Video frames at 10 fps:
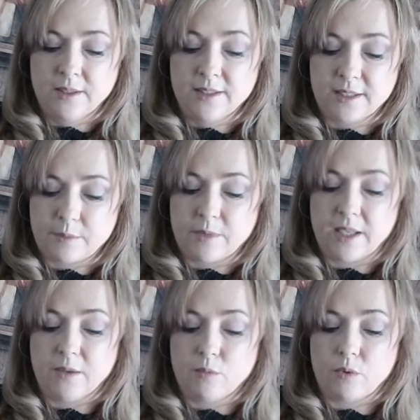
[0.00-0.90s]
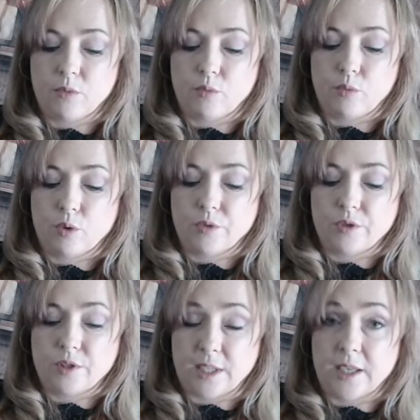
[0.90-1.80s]
something
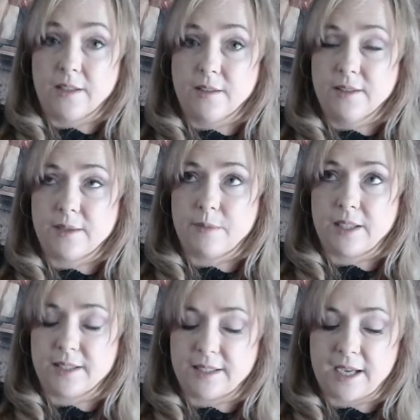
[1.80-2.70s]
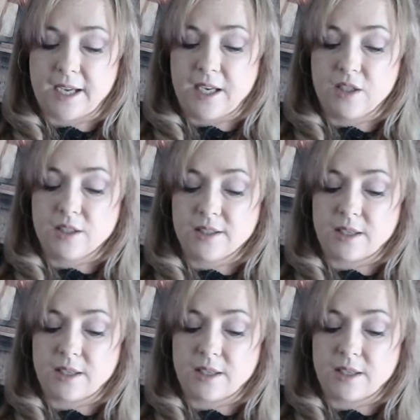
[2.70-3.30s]
was done something staged